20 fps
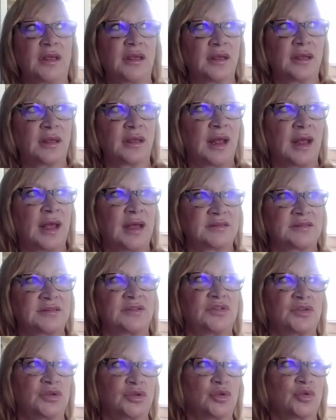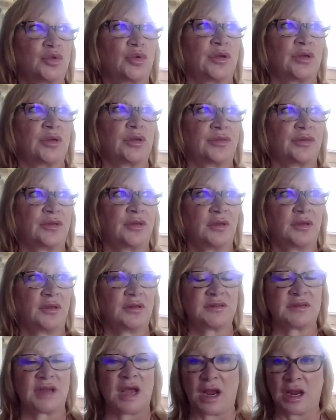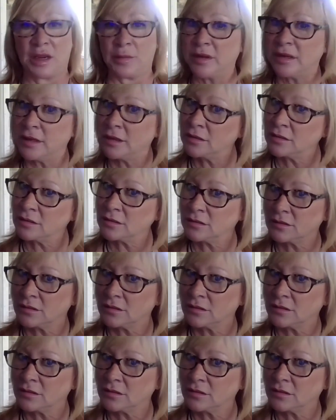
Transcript: It has to do with timing,